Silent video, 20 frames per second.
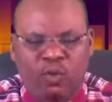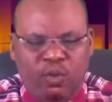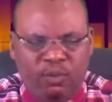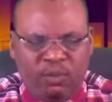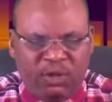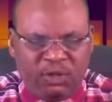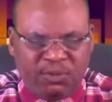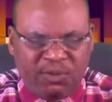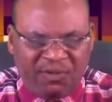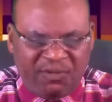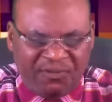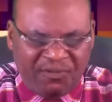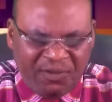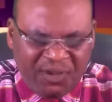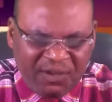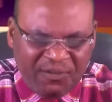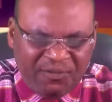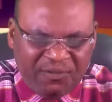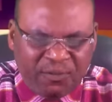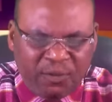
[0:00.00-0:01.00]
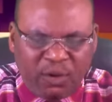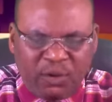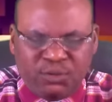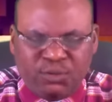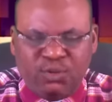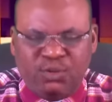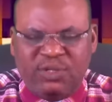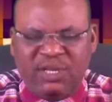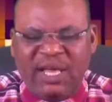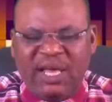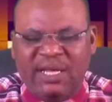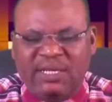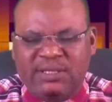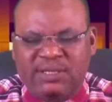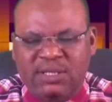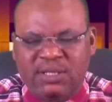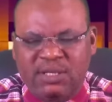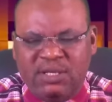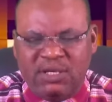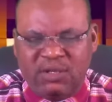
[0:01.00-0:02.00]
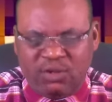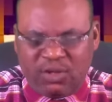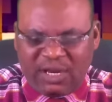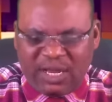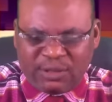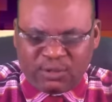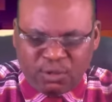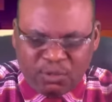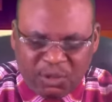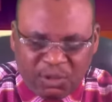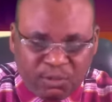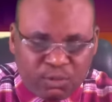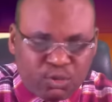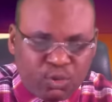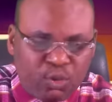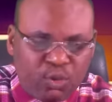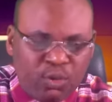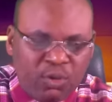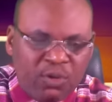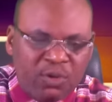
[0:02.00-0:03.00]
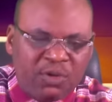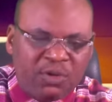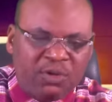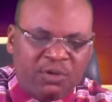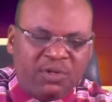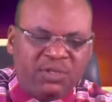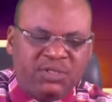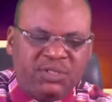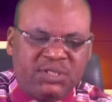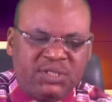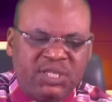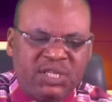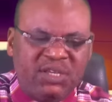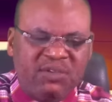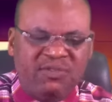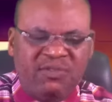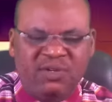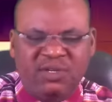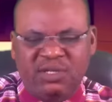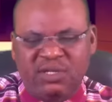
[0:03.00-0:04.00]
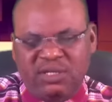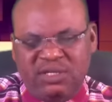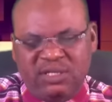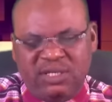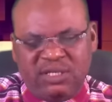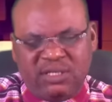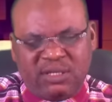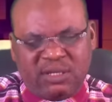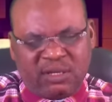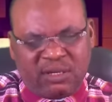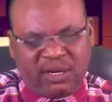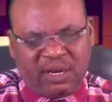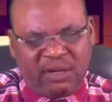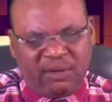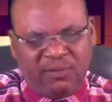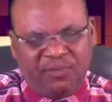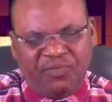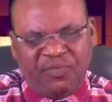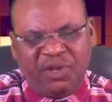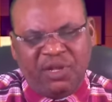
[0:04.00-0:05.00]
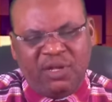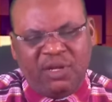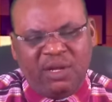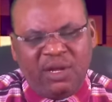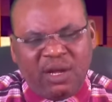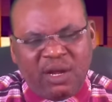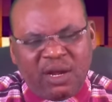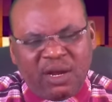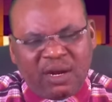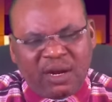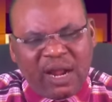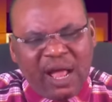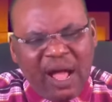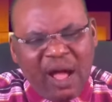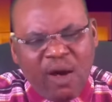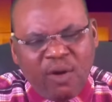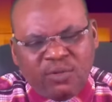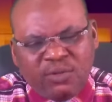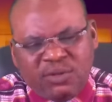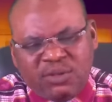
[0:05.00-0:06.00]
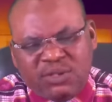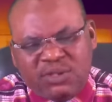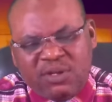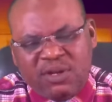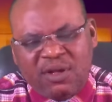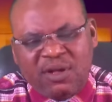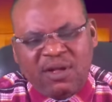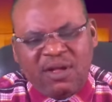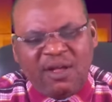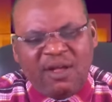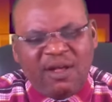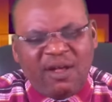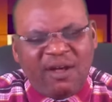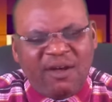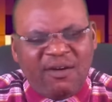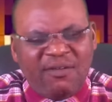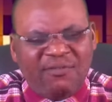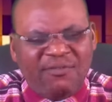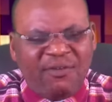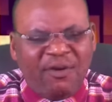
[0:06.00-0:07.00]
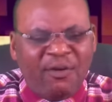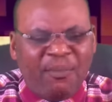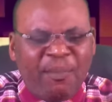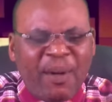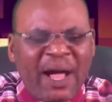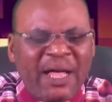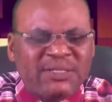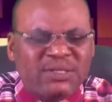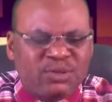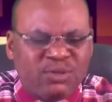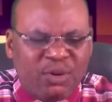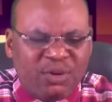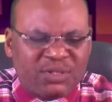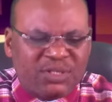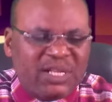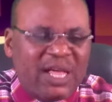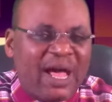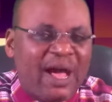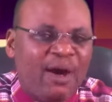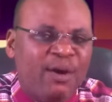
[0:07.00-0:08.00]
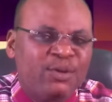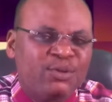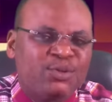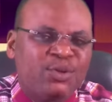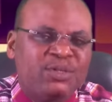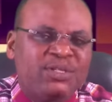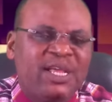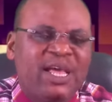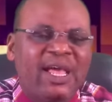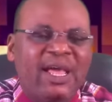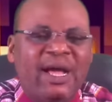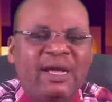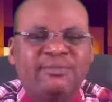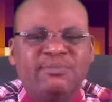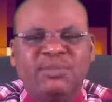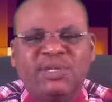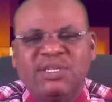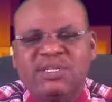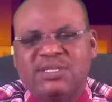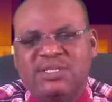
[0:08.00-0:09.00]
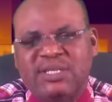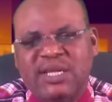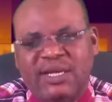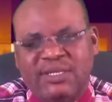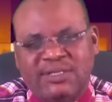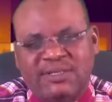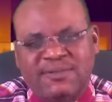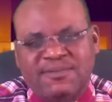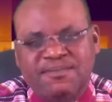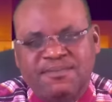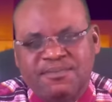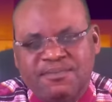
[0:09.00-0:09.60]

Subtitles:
we must be faithful unto death in order to be able to receive this crown. Crowns for pastors are also there, and ministers.